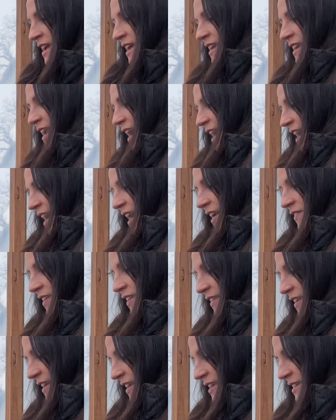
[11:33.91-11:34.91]
Not
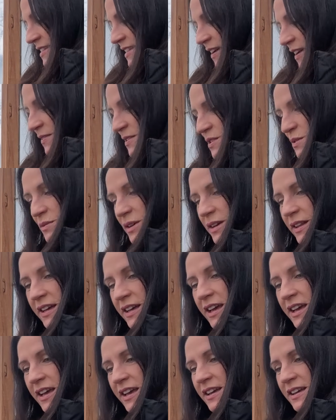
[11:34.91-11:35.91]
having this, I was
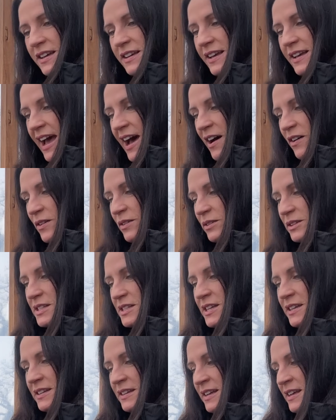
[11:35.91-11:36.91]
really out